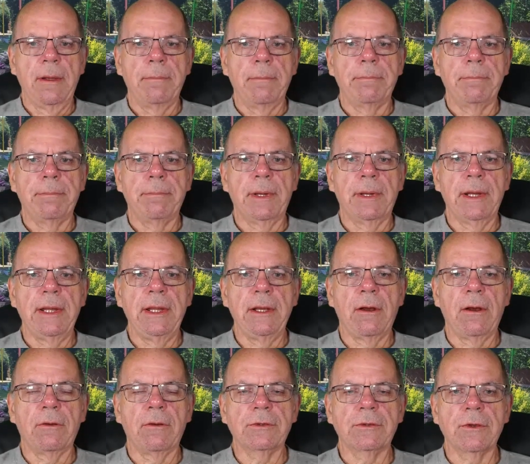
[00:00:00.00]
but he
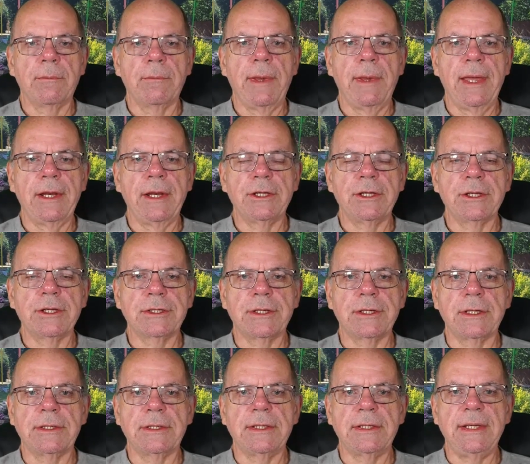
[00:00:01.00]
also manages
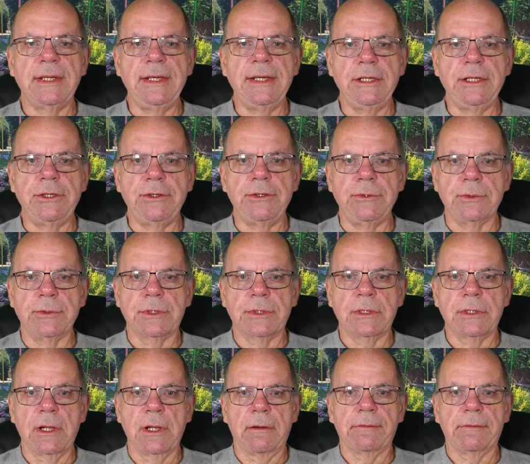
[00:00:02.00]
to teach you
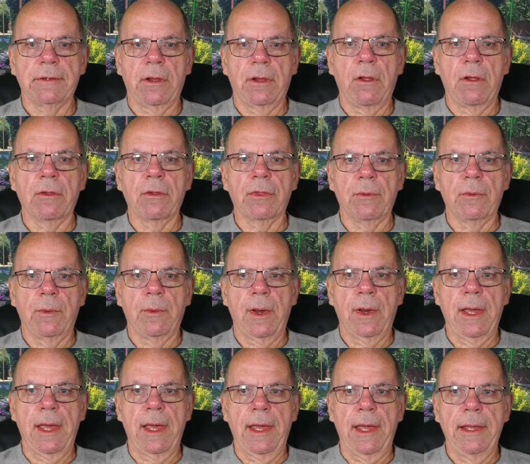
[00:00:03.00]
stuff along the
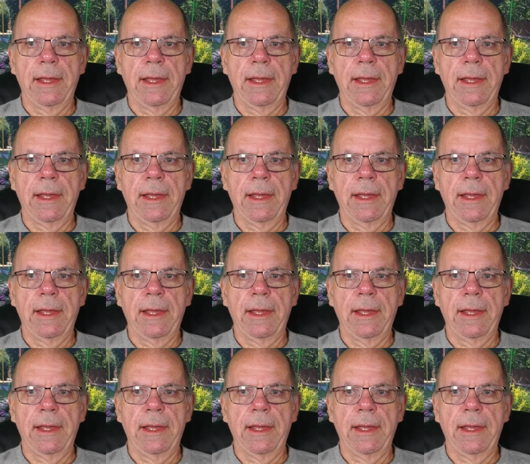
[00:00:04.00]
way.